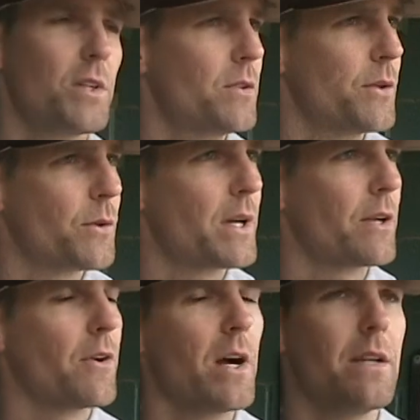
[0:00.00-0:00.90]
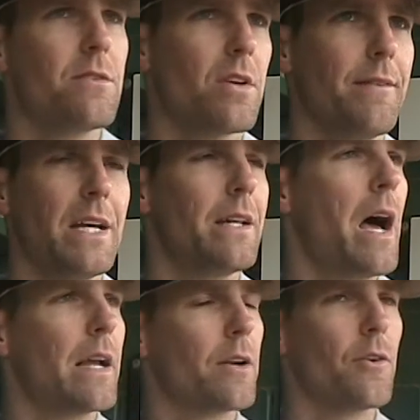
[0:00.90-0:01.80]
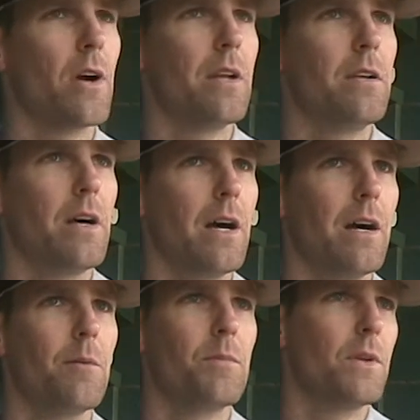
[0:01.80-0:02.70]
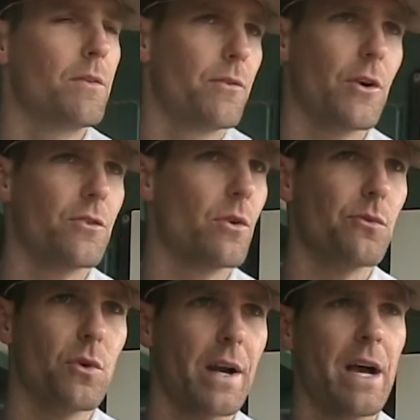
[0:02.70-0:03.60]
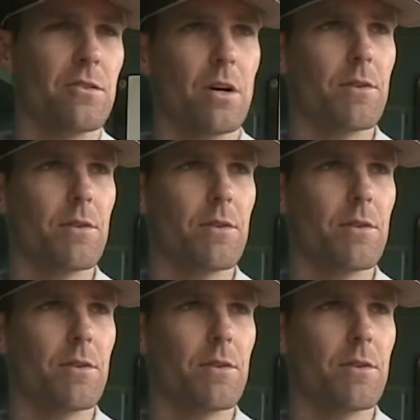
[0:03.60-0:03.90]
two, and three can run. Seven, can run. Mm -hmm. um, the, the, first three or four guys off